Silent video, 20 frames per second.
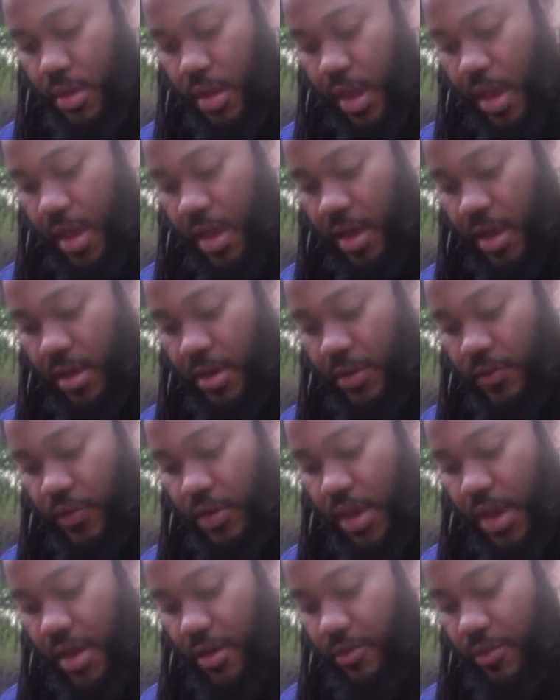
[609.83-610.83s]
And if
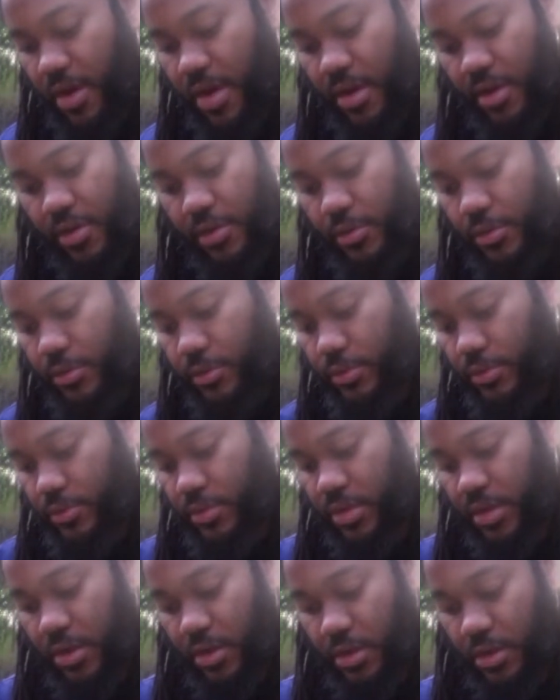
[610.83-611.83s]
you have
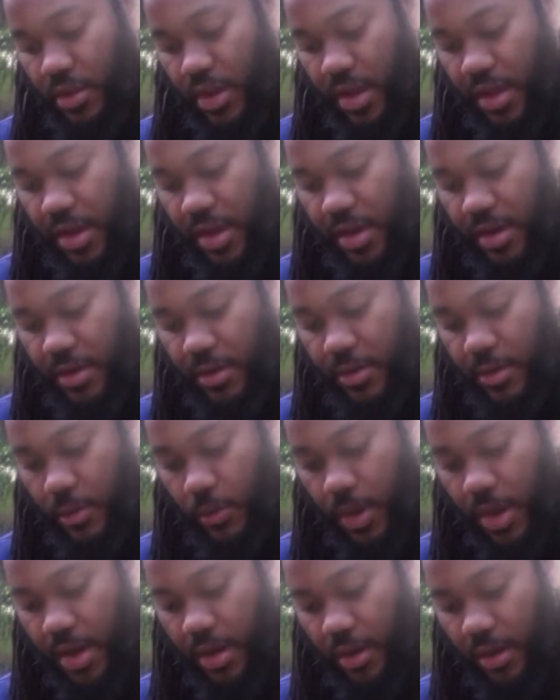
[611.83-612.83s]
raccoons and all that kind of
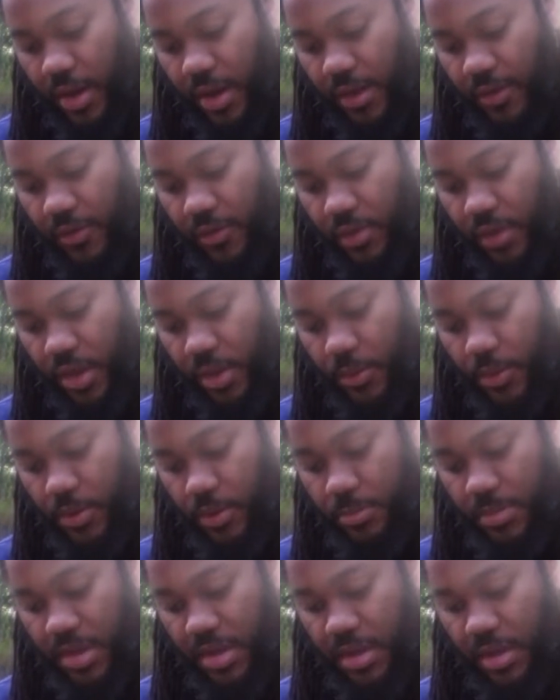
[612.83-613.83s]
wildlife, they
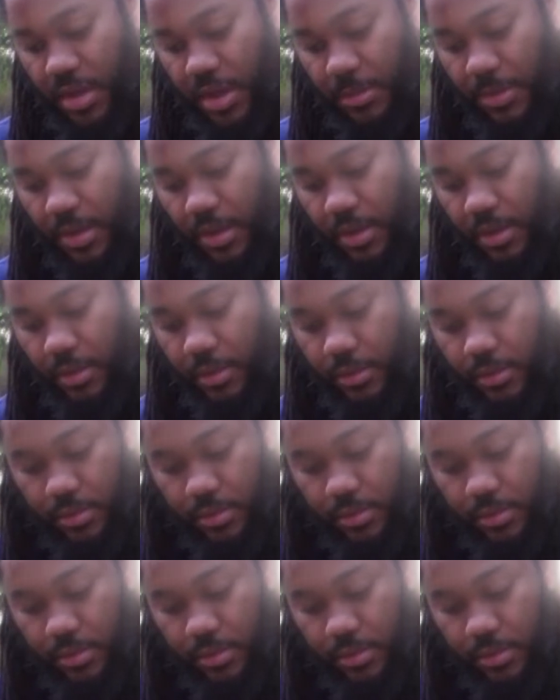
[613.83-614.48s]
will be coming,